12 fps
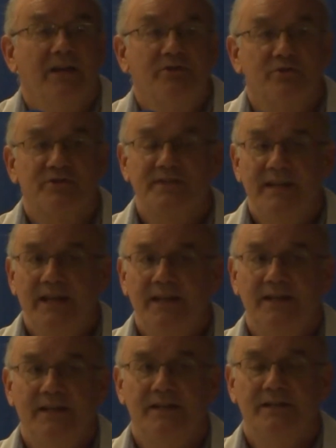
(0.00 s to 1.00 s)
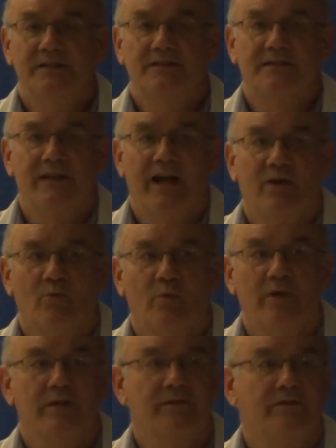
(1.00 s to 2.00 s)
understanding is that
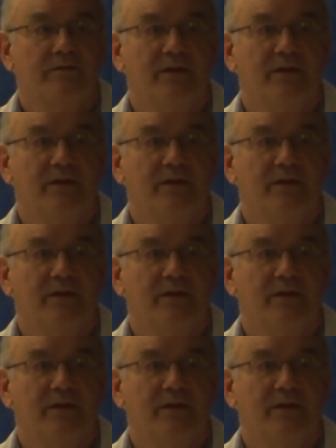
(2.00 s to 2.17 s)
with